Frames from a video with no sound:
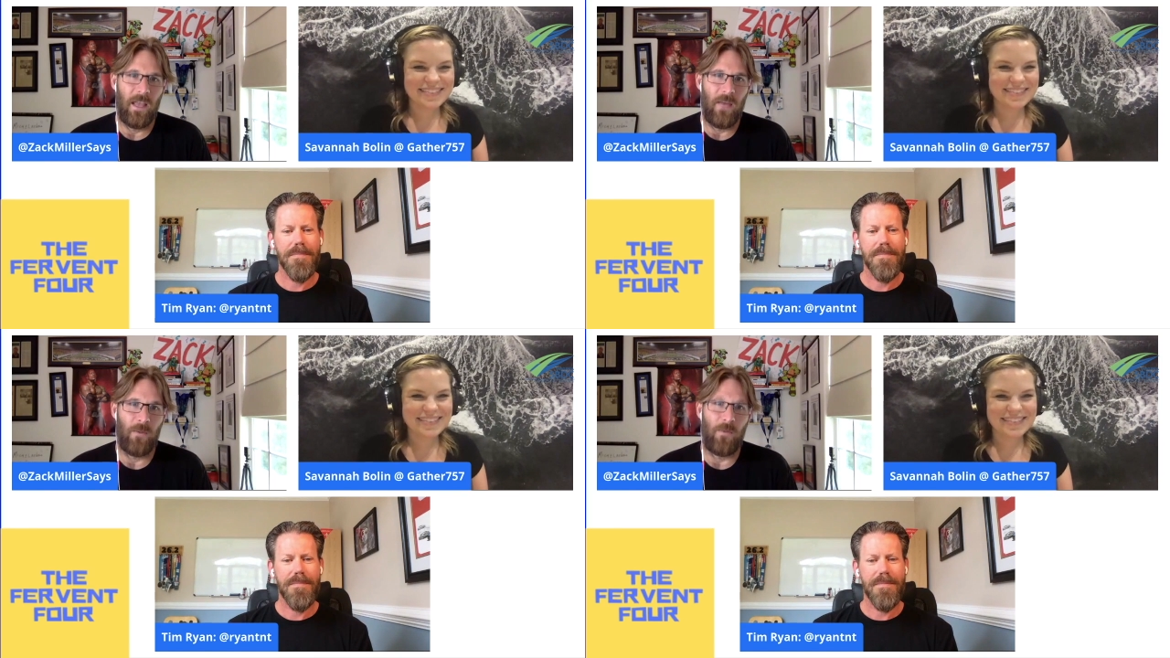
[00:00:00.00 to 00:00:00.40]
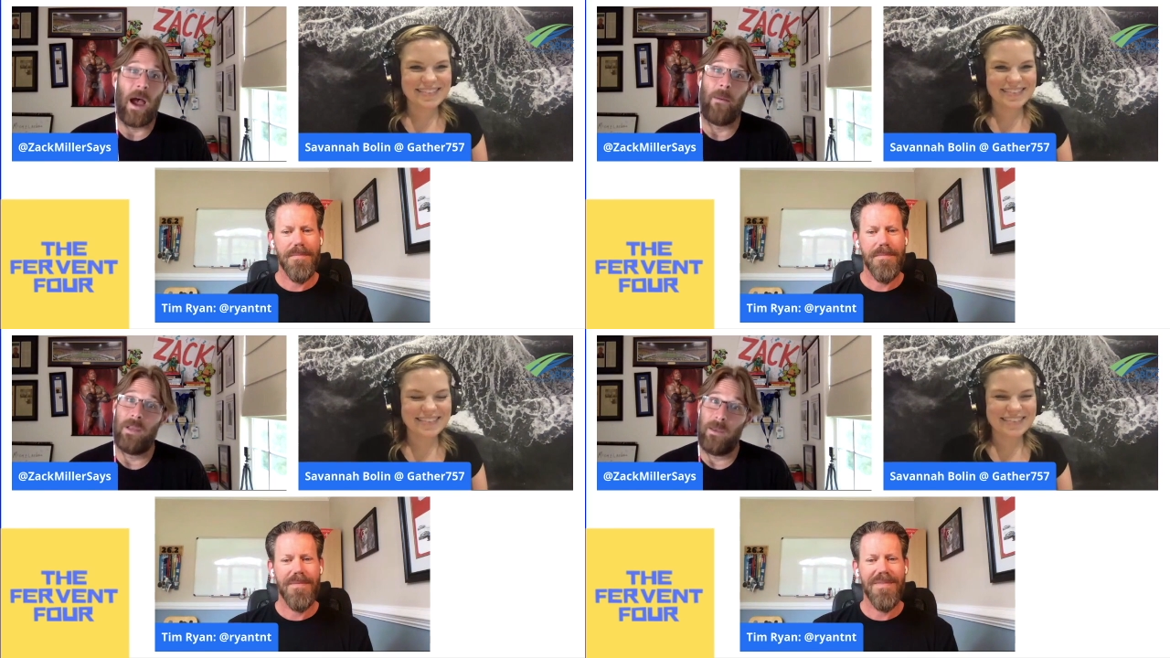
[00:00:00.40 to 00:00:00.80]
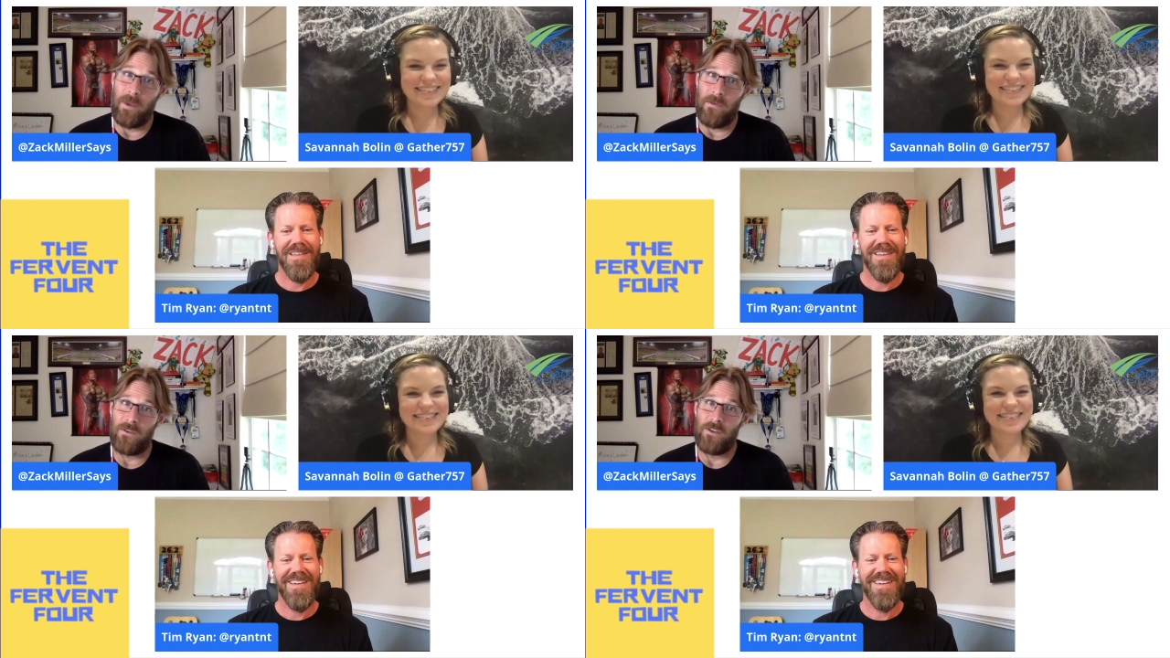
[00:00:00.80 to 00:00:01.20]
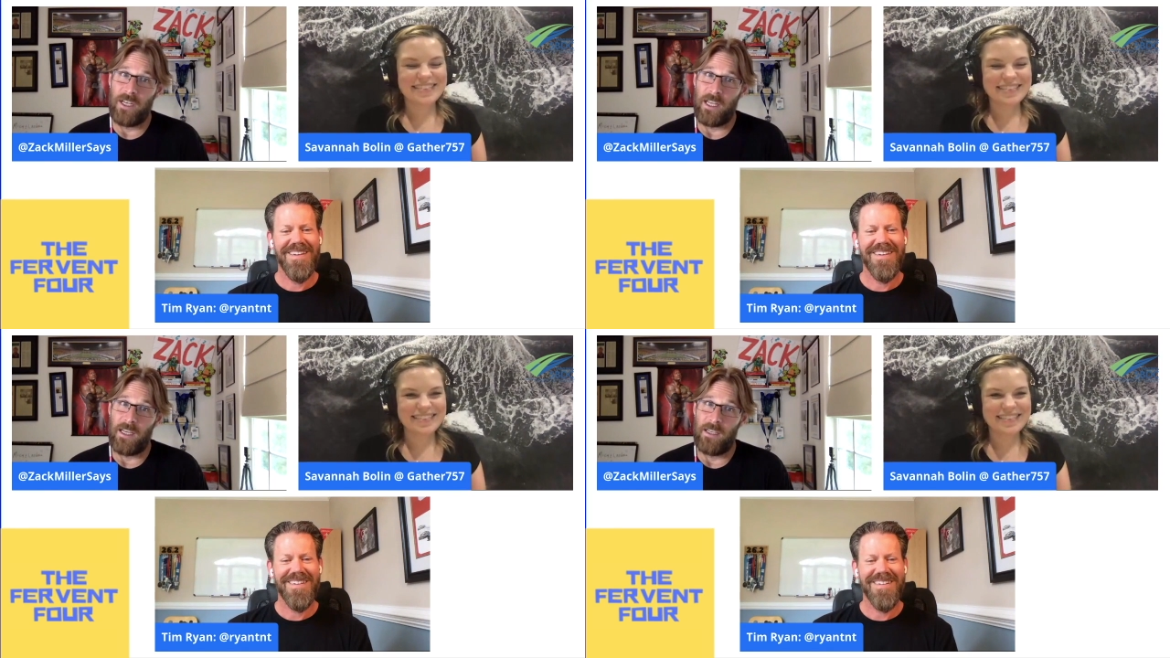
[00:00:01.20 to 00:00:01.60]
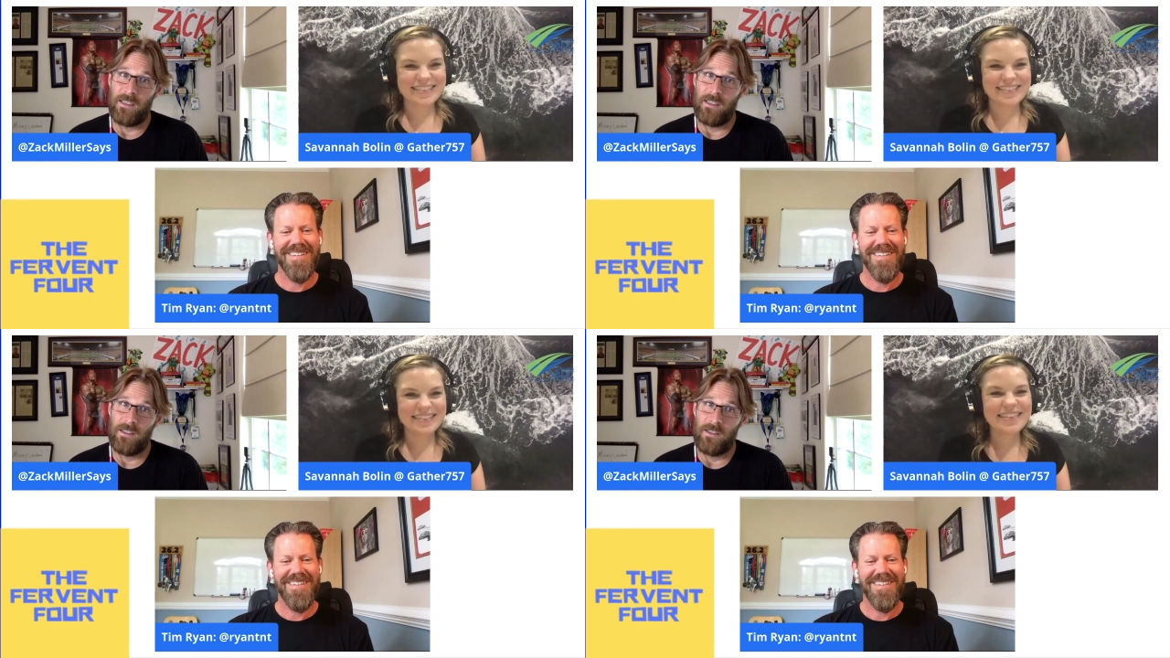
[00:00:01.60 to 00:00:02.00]
Speaker 1: It would probably be Virginia,
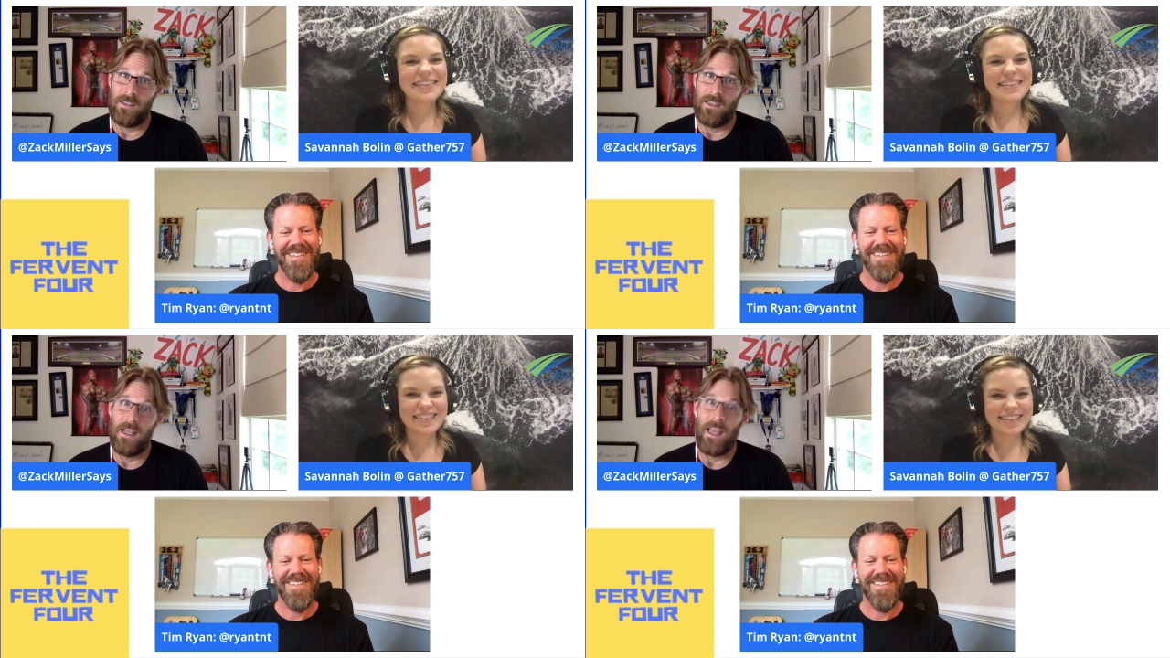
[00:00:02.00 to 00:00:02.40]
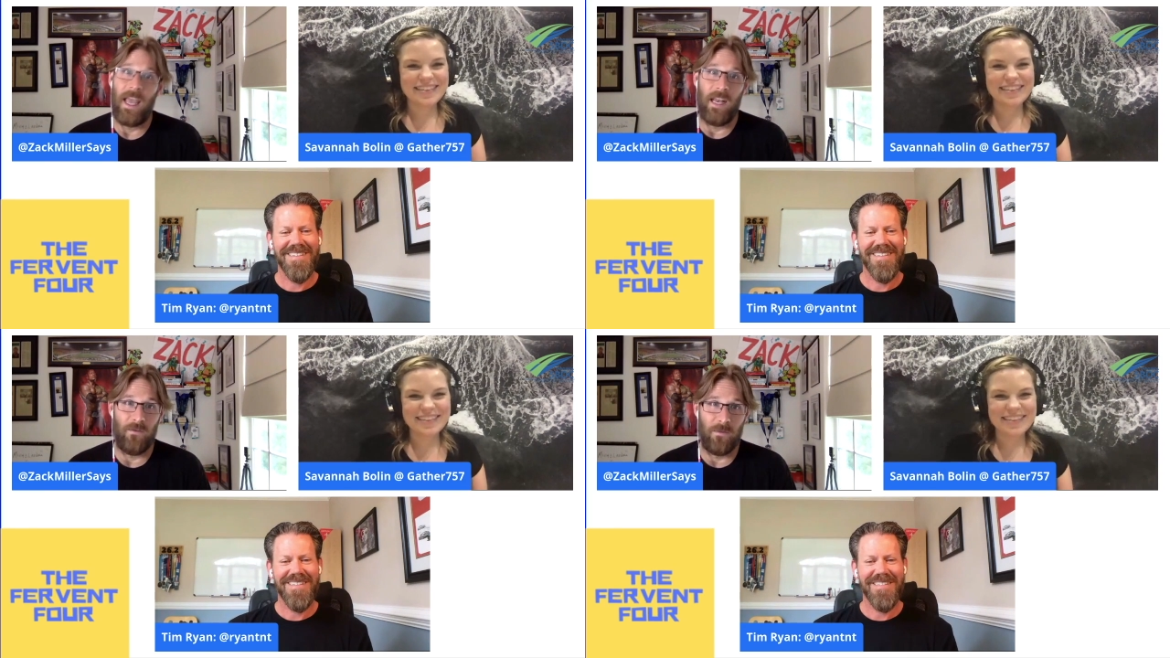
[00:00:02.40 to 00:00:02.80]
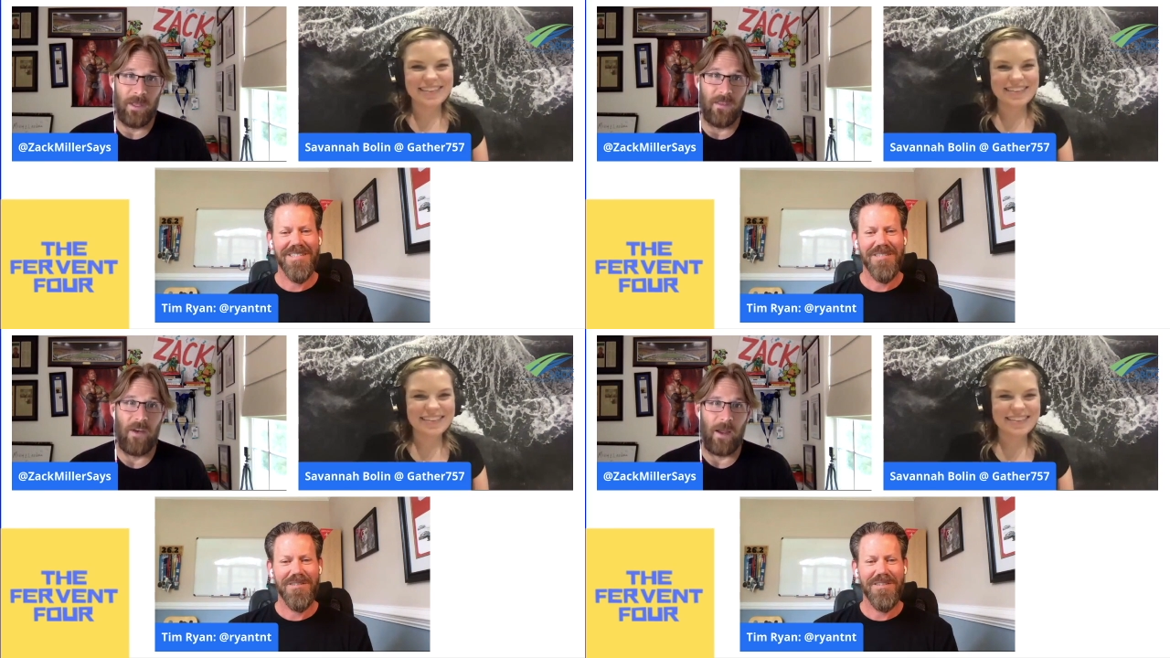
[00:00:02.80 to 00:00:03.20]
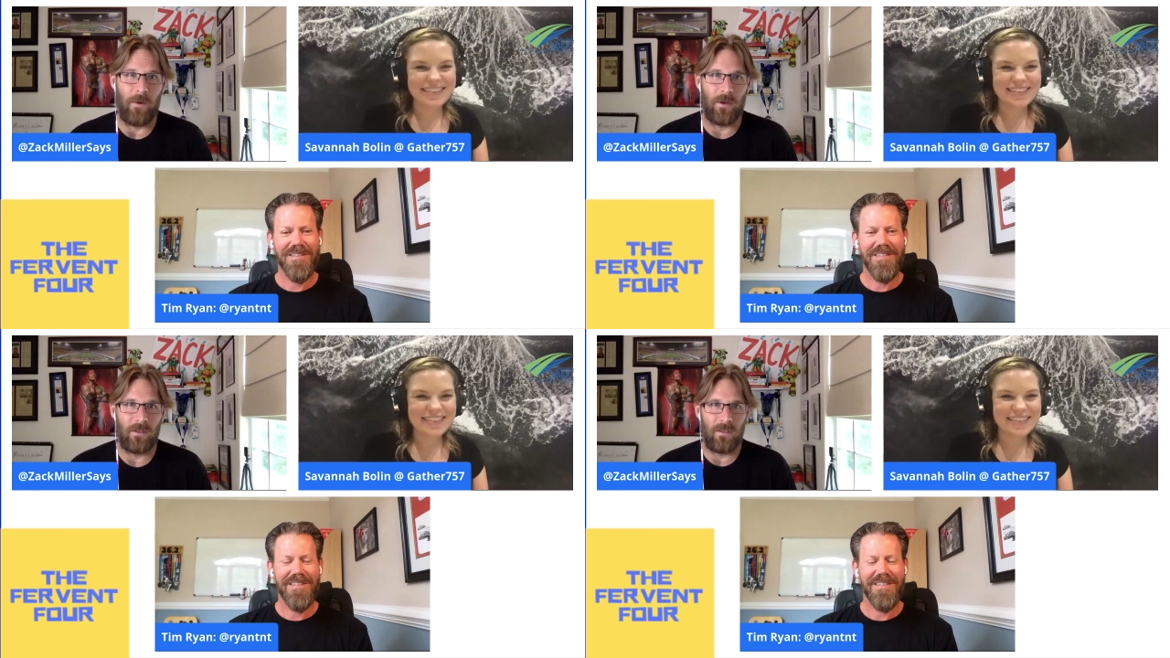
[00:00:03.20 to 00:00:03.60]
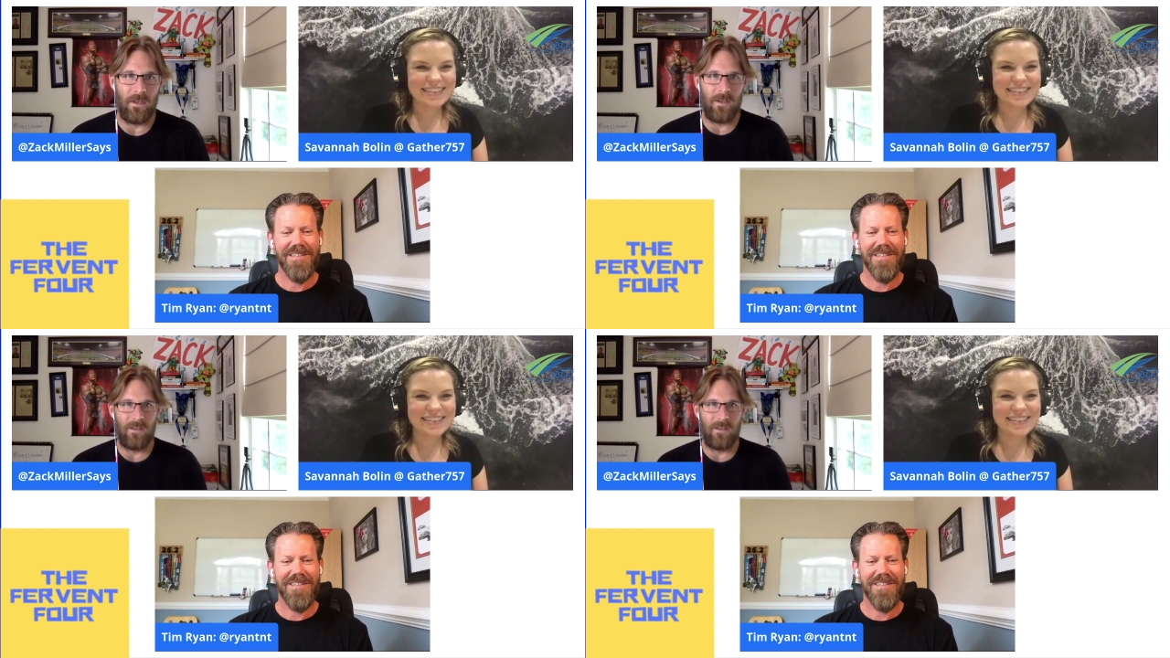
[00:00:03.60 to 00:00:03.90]
and it would be the Vipers.